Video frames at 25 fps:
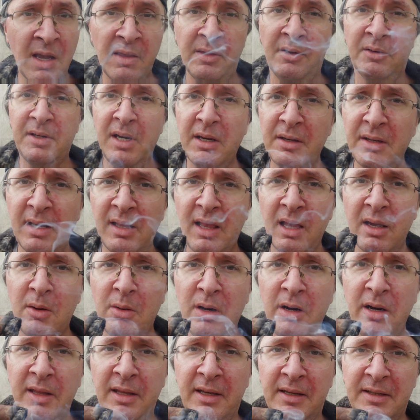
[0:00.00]
there's actually a lot
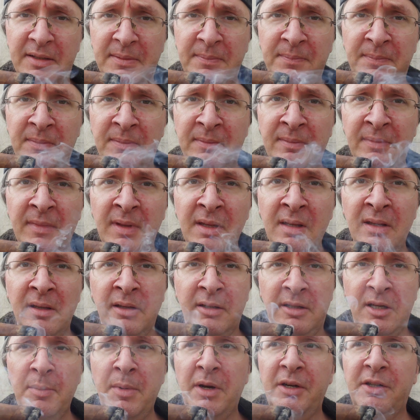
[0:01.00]
going on in this.
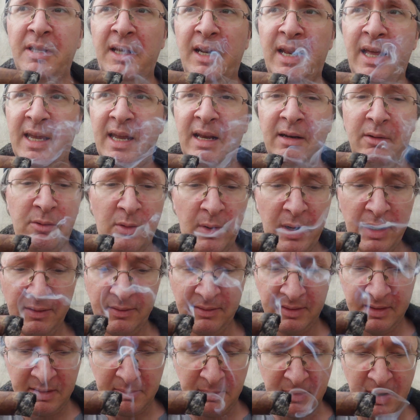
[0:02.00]
So much that I can't quite
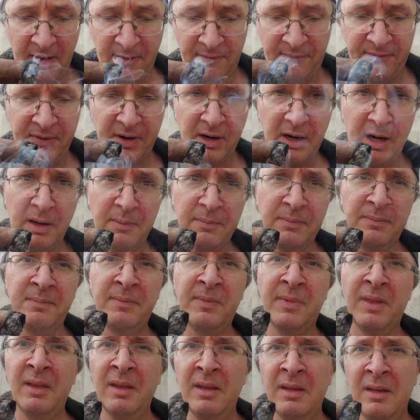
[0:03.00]
seem to figure out
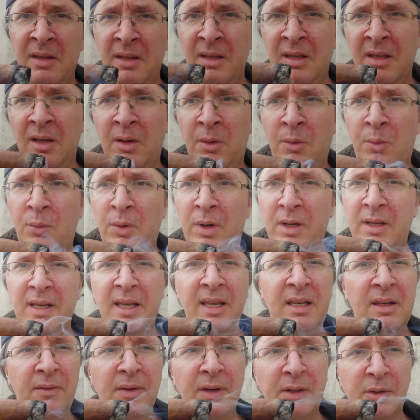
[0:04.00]
what
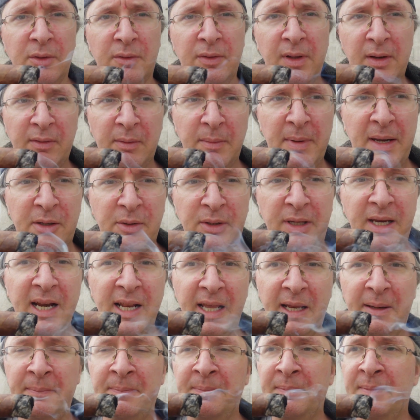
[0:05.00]
individual flavor I'm actually
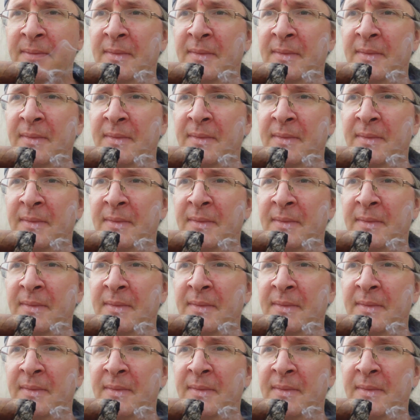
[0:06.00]
getting.